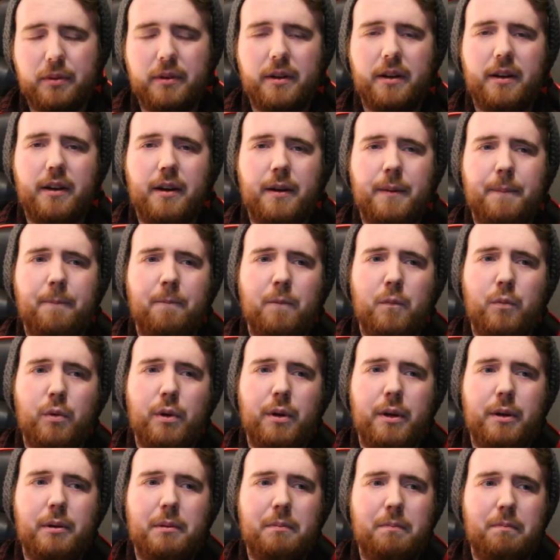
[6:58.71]

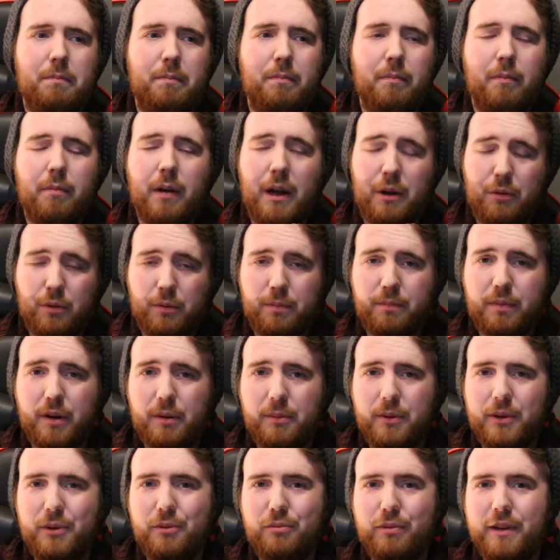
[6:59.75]
I will
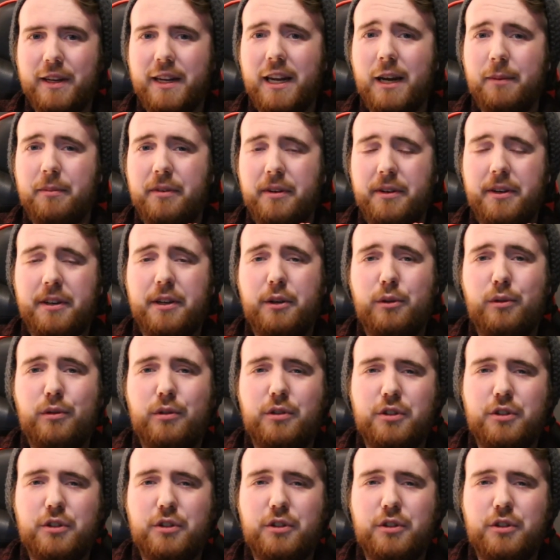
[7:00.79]
probably recap a little